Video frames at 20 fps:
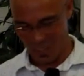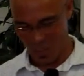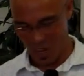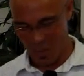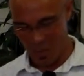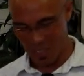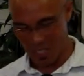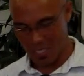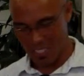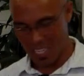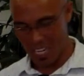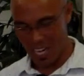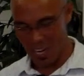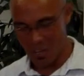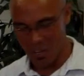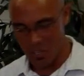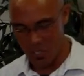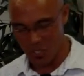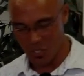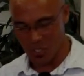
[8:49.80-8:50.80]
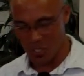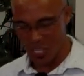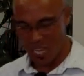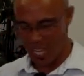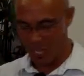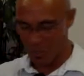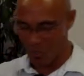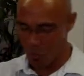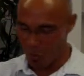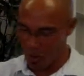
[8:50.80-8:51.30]
Drama
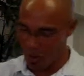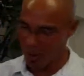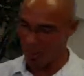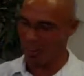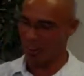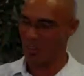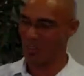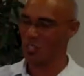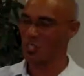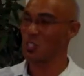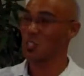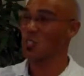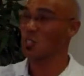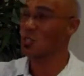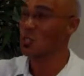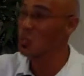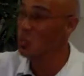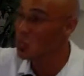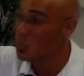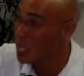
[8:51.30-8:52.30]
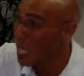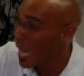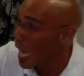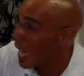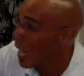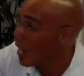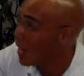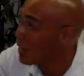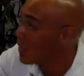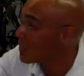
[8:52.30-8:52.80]
tears and wears you
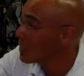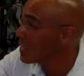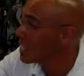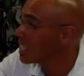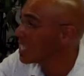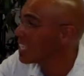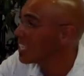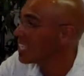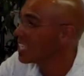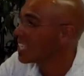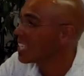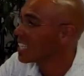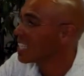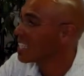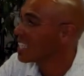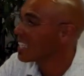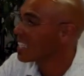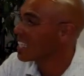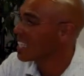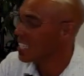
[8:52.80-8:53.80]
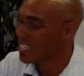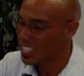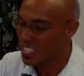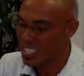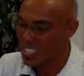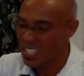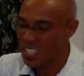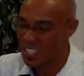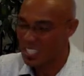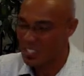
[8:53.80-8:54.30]
down.
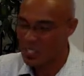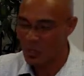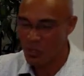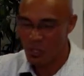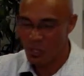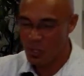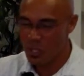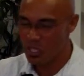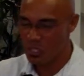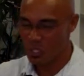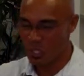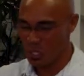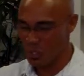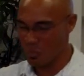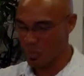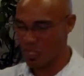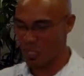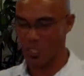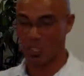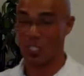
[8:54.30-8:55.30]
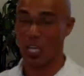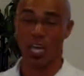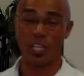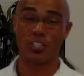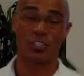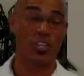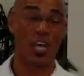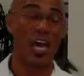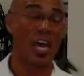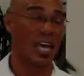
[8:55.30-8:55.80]
Don't do this just because
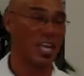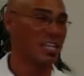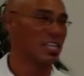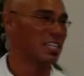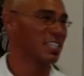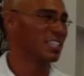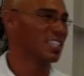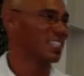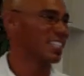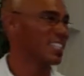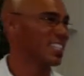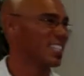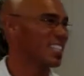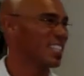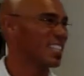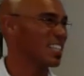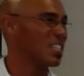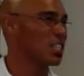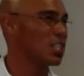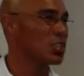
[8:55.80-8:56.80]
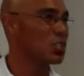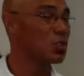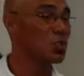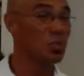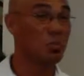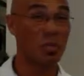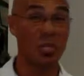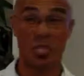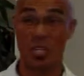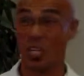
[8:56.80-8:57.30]
God said.
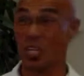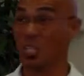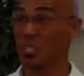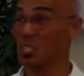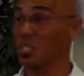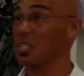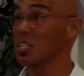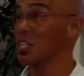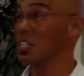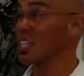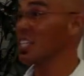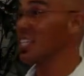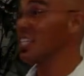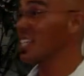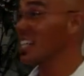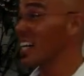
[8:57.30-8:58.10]
Do it because